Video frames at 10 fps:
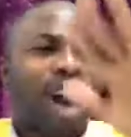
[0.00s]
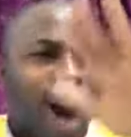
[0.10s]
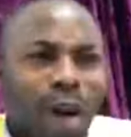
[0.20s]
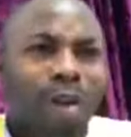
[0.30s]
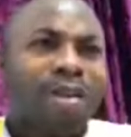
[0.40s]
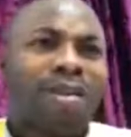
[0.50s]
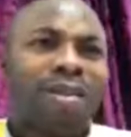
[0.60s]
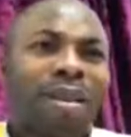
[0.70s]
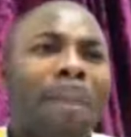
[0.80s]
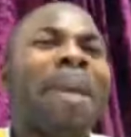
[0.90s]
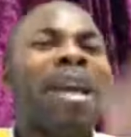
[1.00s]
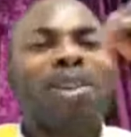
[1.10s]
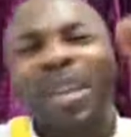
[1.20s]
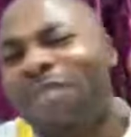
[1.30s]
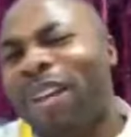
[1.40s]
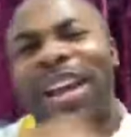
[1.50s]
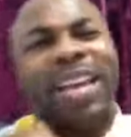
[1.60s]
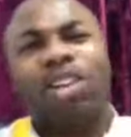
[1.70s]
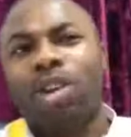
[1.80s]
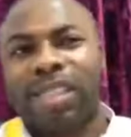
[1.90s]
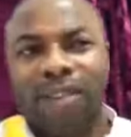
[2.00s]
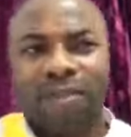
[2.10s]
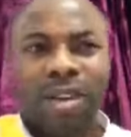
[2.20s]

Oh, May you never hate yourself.